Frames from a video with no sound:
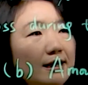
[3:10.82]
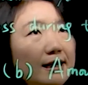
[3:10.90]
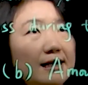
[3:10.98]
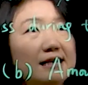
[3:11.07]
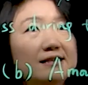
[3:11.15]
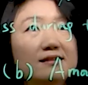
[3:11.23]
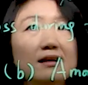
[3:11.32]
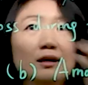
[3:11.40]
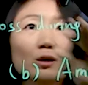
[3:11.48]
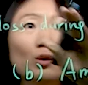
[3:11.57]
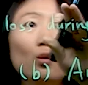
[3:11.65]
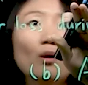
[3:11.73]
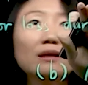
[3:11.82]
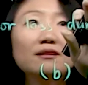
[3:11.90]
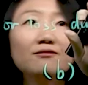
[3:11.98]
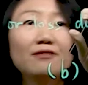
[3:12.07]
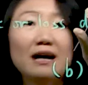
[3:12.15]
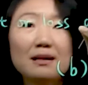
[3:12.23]
is
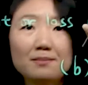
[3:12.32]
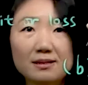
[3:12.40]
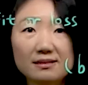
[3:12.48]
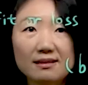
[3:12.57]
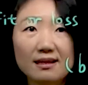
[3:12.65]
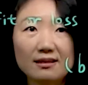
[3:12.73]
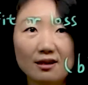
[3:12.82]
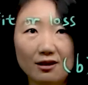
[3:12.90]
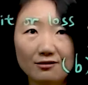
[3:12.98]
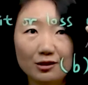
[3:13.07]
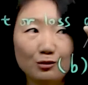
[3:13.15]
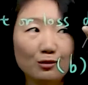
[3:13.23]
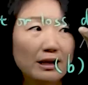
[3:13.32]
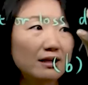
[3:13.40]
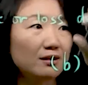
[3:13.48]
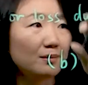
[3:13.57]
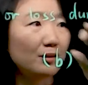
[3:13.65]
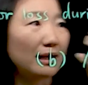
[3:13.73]
twenty-five percent of the
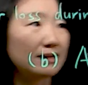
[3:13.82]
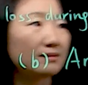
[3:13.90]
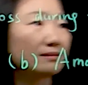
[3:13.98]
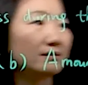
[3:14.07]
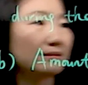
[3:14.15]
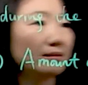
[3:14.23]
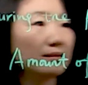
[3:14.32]
regular price.